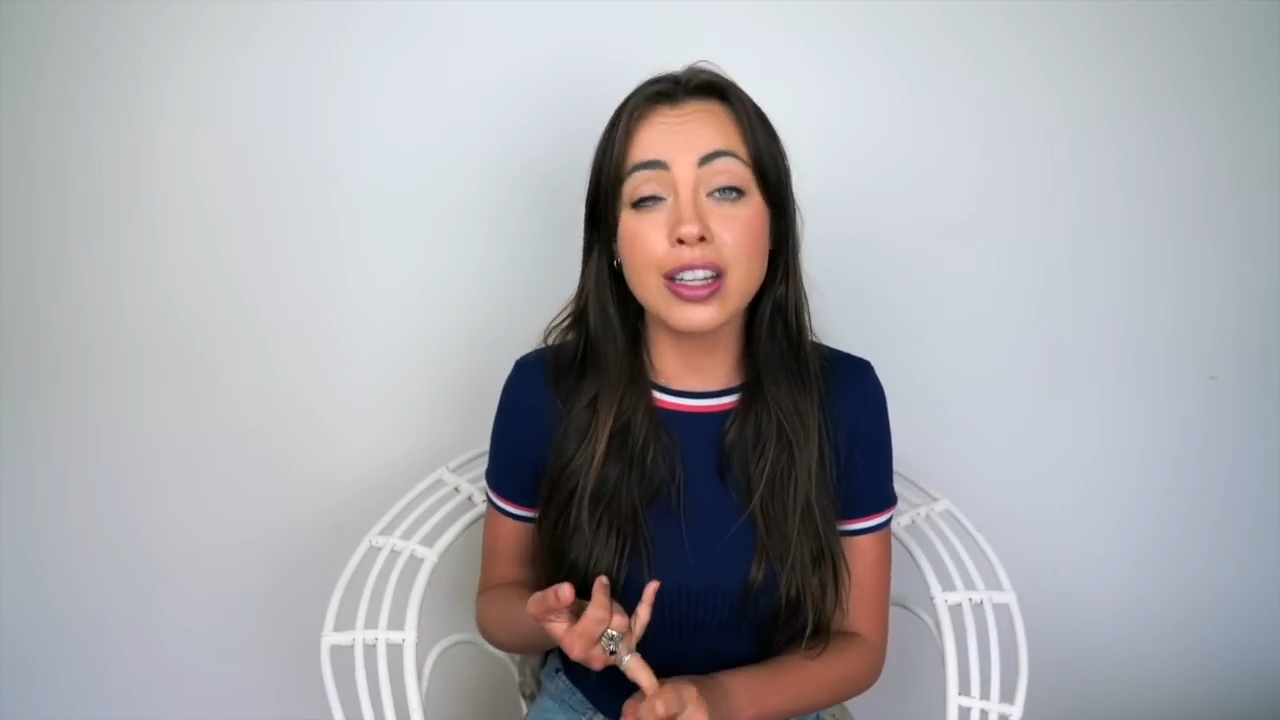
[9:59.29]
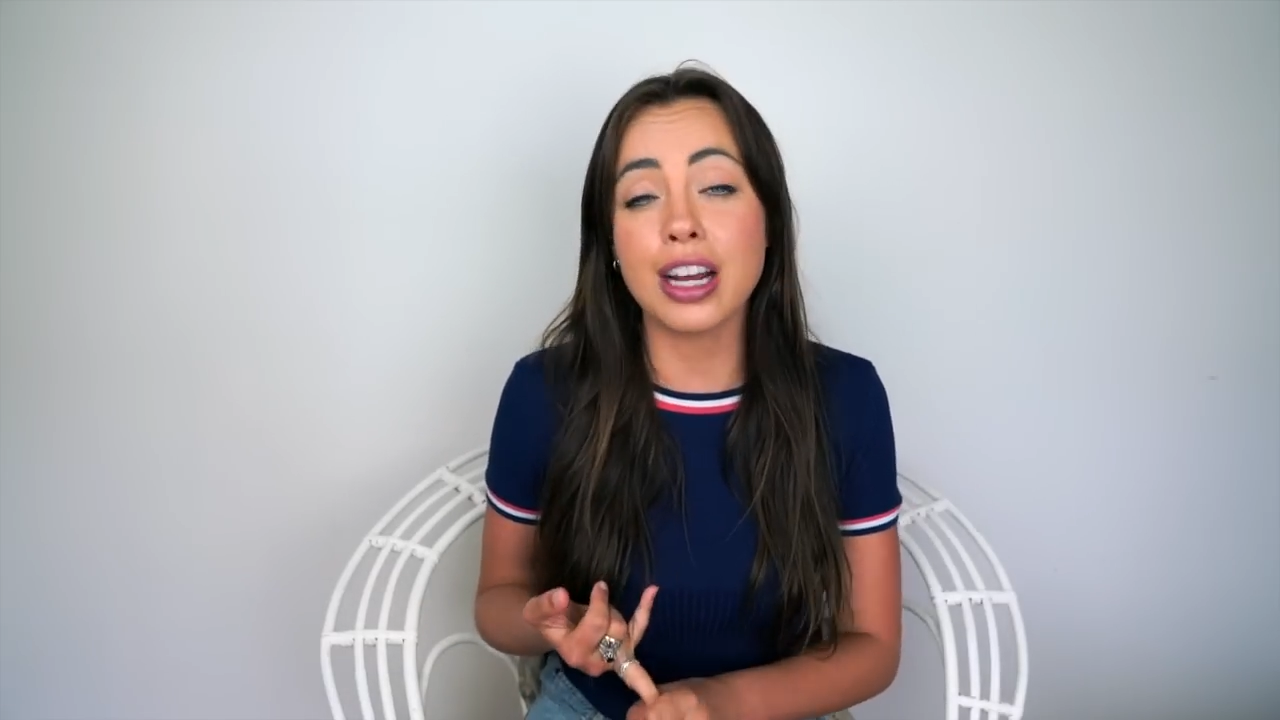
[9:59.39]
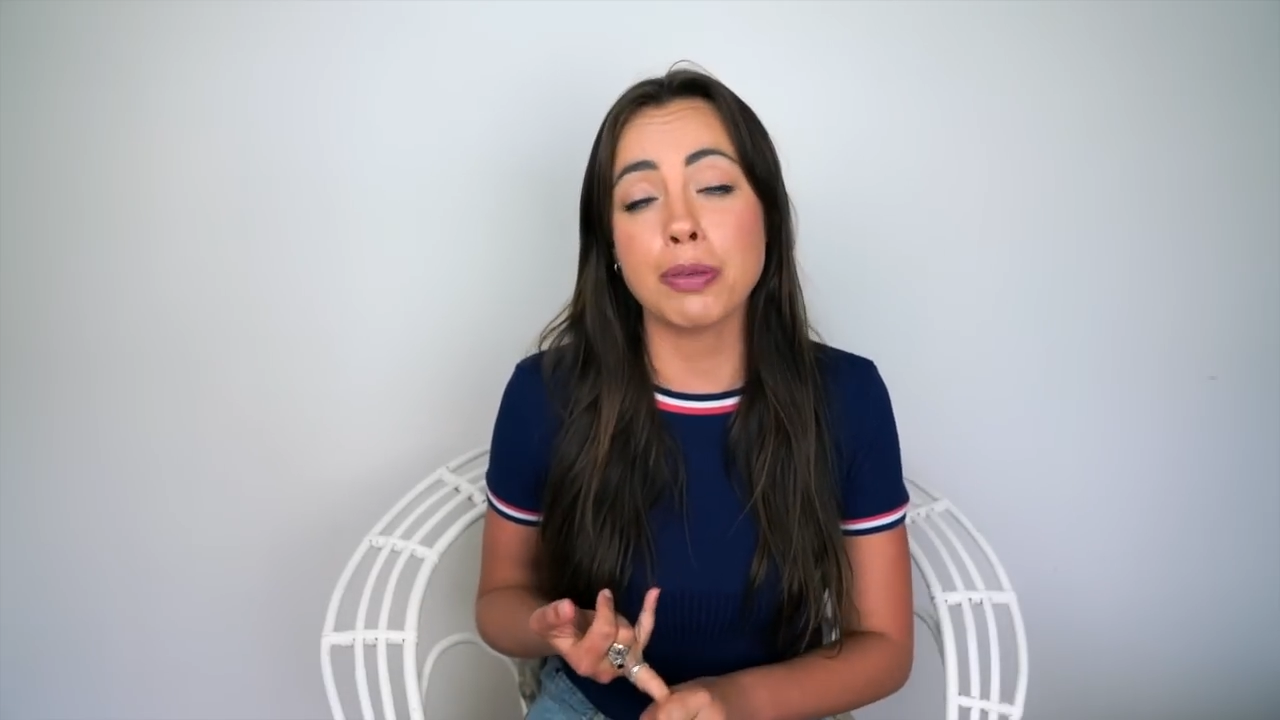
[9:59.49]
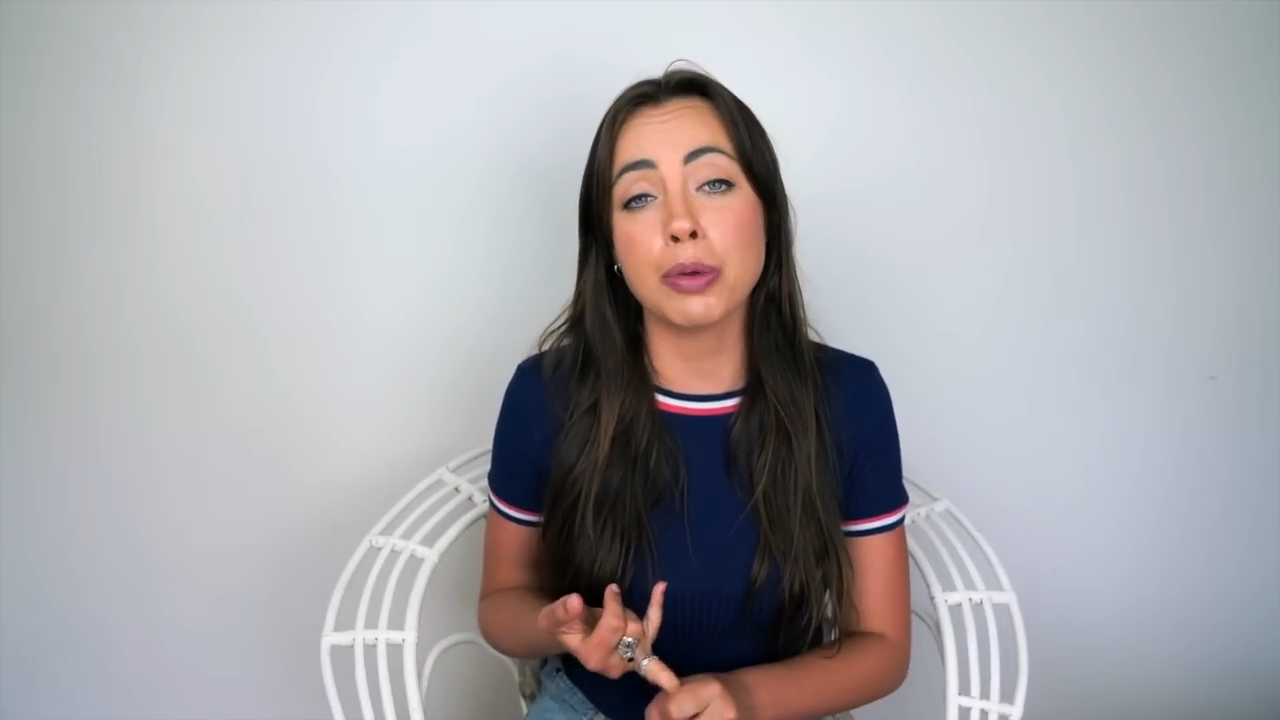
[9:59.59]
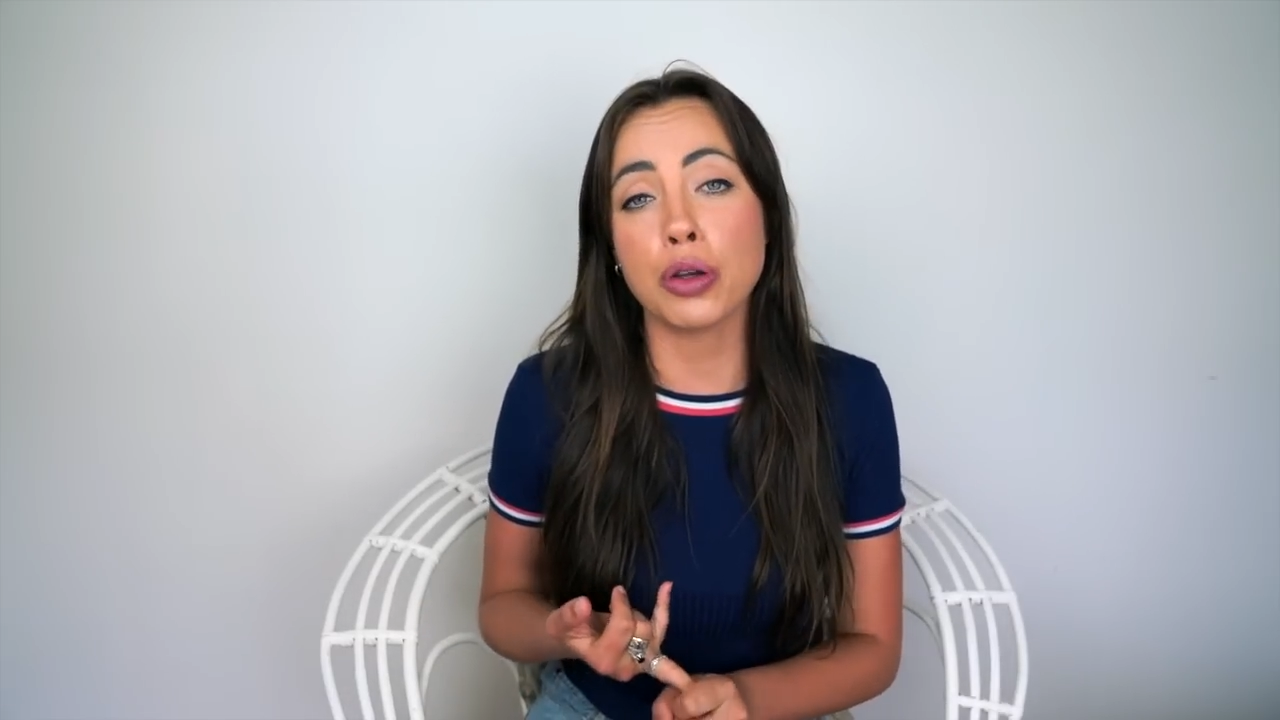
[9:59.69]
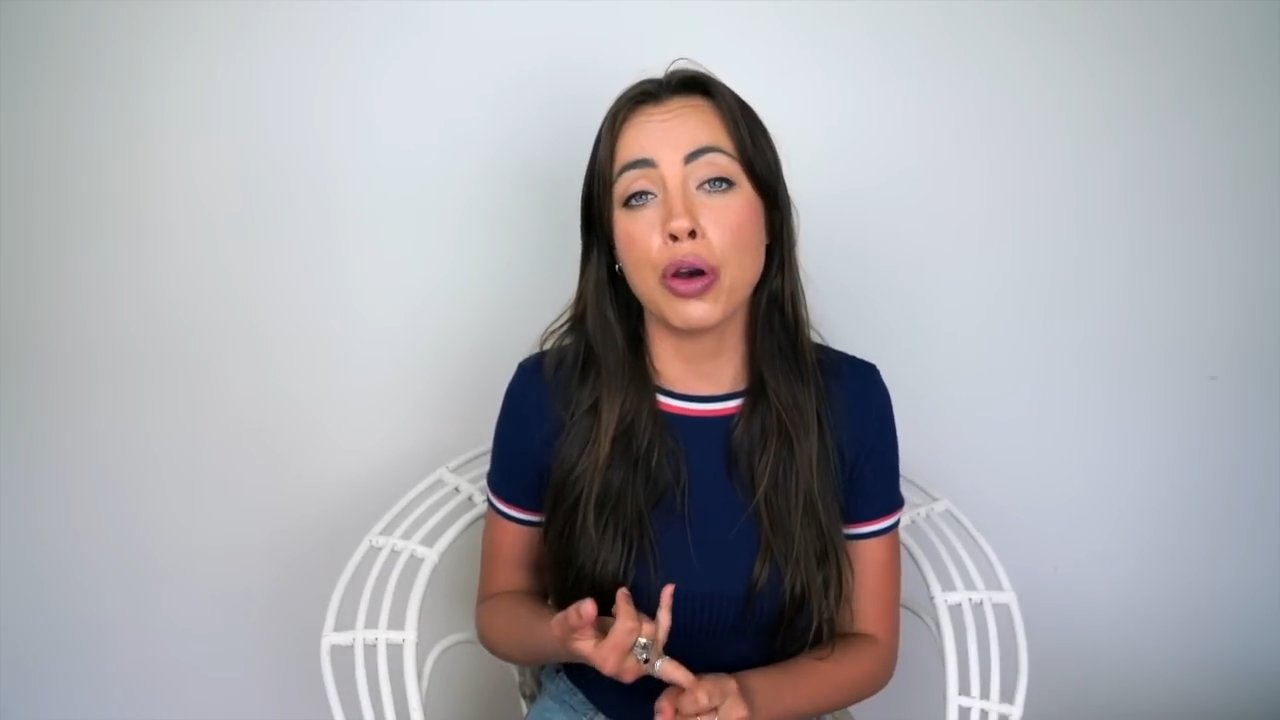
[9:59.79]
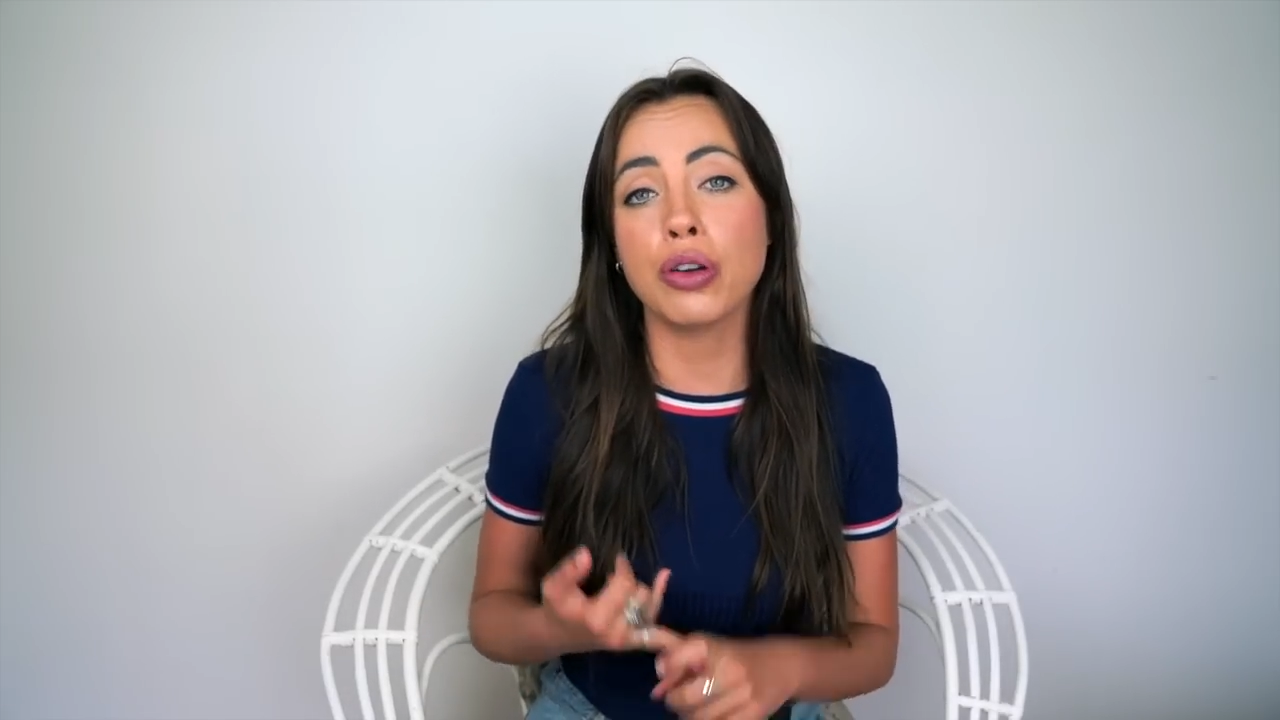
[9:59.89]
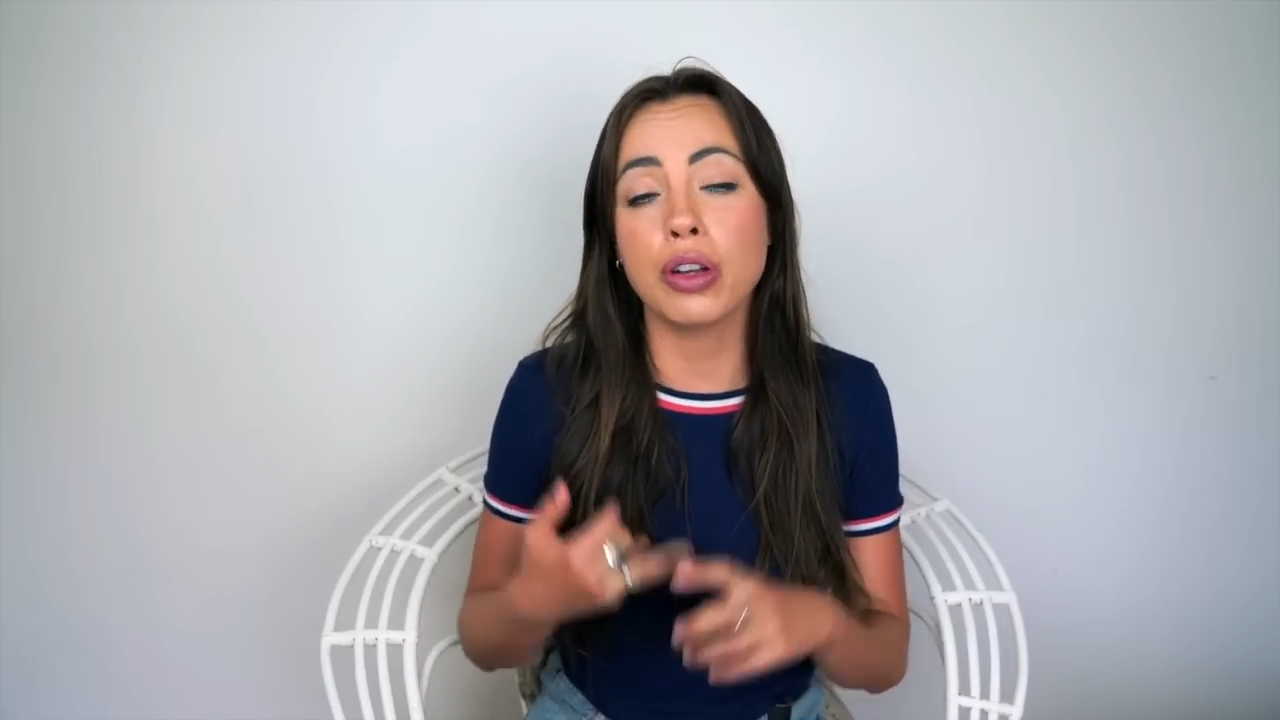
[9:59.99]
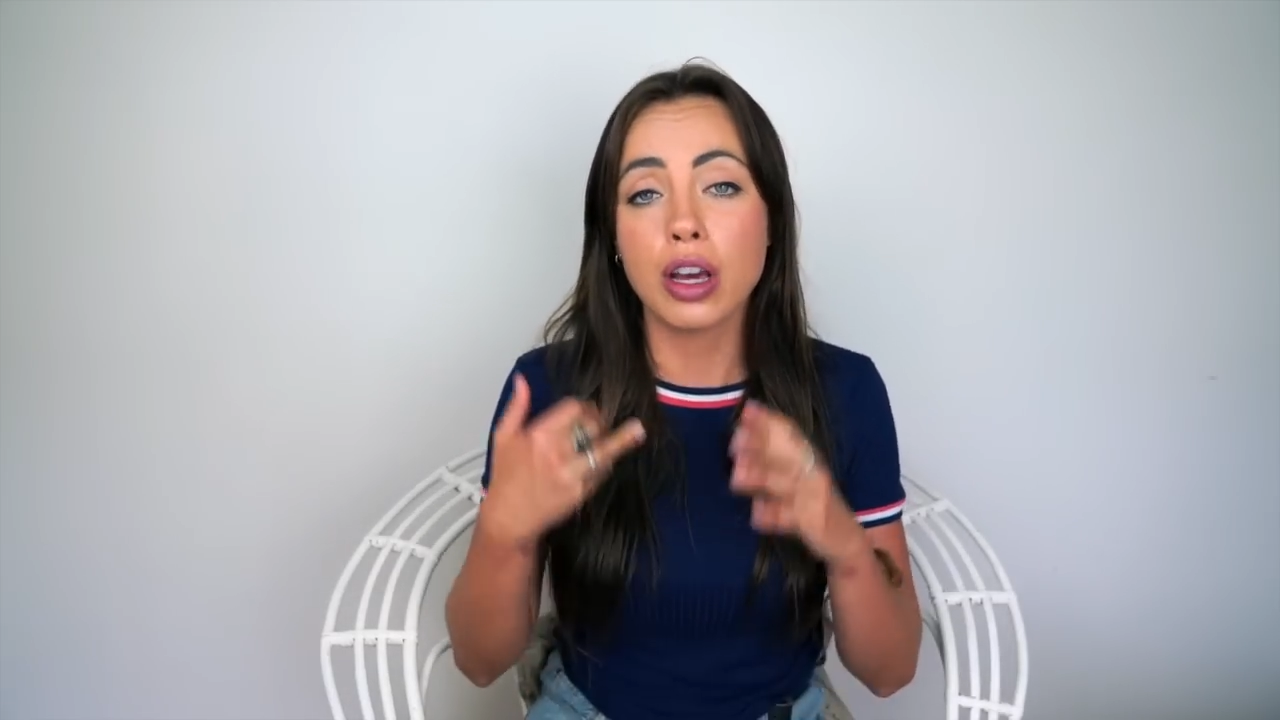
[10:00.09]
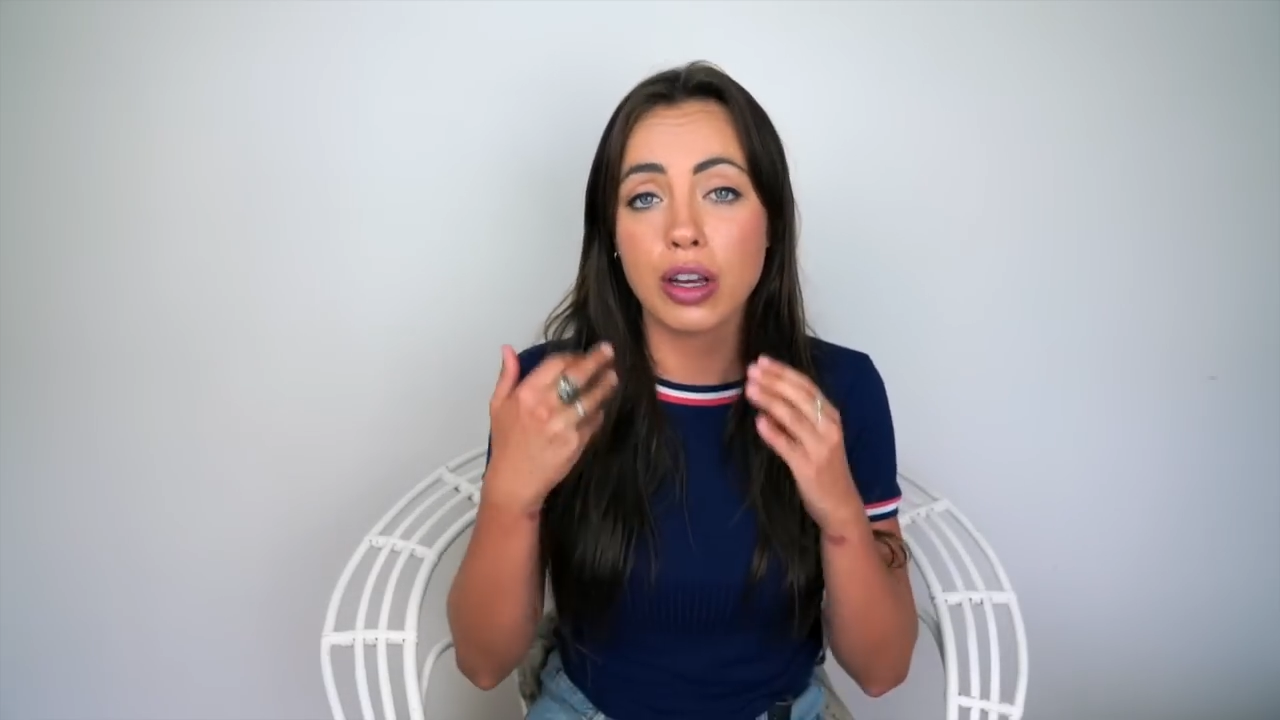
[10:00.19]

attachments on